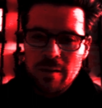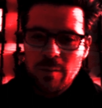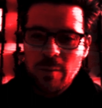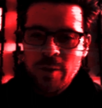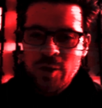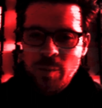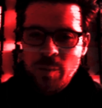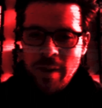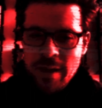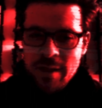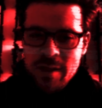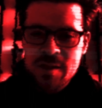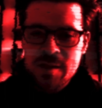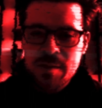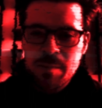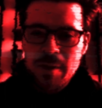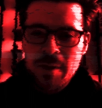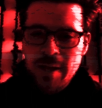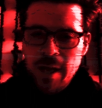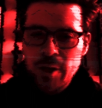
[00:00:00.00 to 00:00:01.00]
which
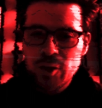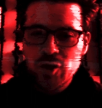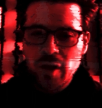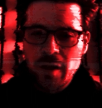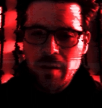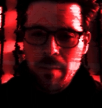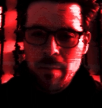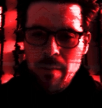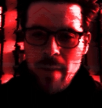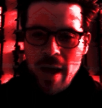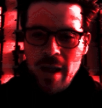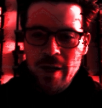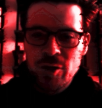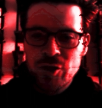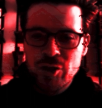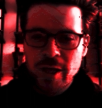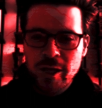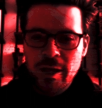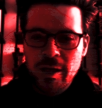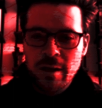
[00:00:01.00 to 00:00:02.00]
means potentially
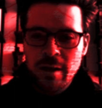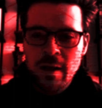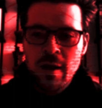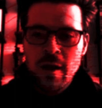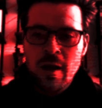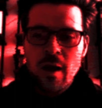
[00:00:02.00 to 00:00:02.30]
managing